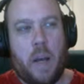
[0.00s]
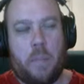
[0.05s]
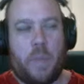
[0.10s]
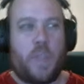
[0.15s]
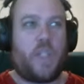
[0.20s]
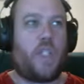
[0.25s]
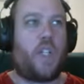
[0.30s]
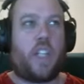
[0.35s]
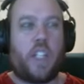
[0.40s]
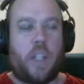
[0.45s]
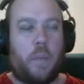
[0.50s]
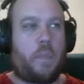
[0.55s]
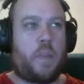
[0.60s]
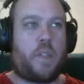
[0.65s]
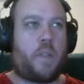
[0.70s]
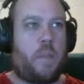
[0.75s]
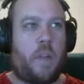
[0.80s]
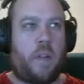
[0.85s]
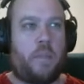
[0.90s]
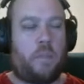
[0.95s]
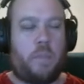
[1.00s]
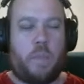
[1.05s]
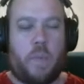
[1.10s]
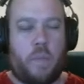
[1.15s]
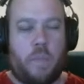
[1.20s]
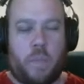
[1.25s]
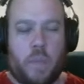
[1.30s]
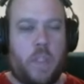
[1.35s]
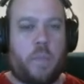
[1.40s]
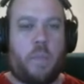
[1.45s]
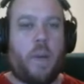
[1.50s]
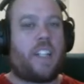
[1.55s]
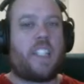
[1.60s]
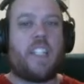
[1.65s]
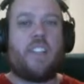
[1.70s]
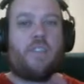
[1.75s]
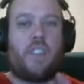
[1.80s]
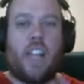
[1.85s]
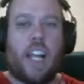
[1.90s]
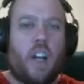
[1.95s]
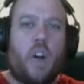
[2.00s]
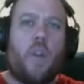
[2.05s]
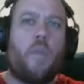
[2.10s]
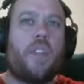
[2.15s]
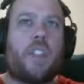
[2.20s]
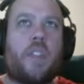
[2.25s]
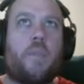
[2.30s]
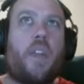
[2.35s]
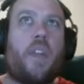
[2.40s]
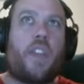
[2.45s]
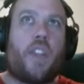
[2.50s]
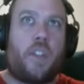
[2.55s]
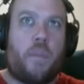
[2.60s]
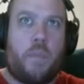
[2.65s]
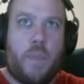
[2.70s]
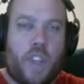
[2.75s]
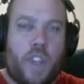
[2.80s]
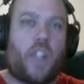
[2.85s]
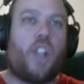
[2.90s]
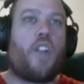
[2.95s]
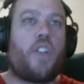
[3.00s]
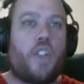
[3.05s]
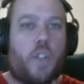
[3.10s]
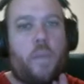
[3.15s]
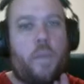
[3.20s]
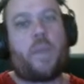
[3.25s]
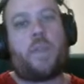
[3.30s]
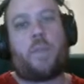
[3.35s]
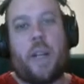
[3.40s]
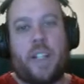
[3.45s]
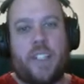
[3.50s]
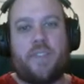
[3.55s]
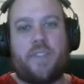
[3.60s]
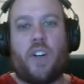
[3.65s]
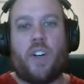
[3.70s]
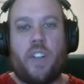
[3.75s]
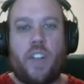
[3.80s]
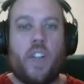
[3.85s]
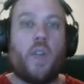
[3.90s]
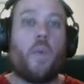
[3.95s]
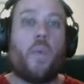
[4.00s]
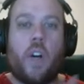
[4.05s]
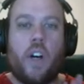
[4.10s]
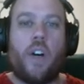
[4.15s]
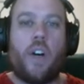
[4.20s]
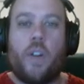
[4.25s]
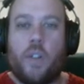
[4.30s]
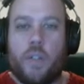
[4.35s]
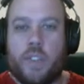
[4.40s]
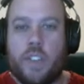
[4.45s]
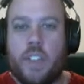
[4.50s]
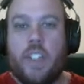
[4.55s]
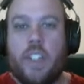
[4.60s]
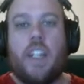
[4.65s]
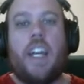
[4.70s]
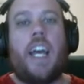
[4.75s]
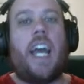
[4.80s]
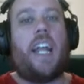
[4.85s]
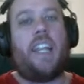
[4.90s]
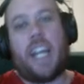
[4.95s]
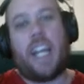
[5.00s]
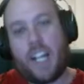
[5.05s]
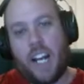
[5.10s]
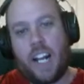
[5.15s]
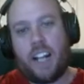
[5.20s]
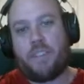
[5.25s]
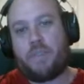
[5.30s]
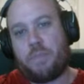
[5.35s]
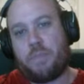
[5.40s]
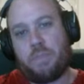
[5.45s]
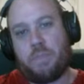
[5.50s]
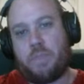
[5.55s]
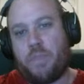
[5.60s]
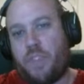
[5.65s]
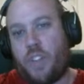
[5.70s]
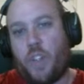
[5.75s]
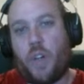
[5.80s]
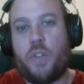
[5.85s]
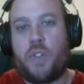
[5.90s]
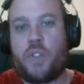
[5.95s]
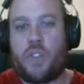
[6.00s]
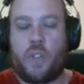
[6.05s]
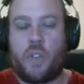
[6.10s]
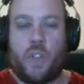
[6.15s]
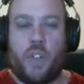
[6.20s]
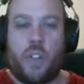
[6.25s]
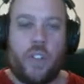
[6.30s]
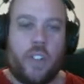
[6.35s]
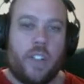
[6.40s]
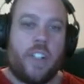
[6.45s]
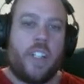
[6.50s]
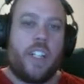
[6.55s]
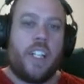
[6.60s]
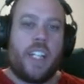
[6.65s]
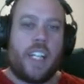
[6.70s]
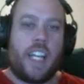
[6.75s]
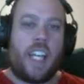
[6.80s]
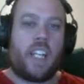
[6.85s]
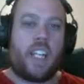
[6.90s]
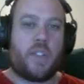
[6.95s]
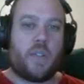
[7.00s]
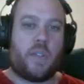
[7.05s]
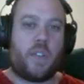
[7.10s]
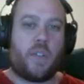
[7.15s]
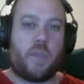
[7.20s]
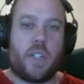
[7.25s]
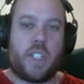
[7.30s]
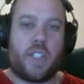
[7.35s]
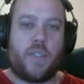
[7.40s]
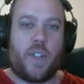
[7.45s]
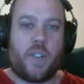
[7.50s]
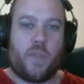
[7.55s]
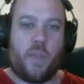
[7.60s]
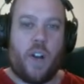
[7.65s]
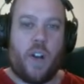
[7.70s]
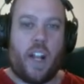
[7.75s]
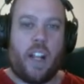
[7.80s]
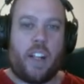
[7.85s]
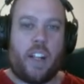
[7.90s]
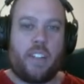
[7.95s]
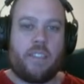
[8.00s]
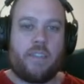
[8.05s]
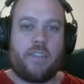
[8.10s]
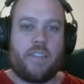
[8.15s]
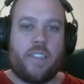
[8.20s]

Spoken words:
particular perspective, like, almost a mythological perspective on the world. And that kind of flows through into the rest of his writing.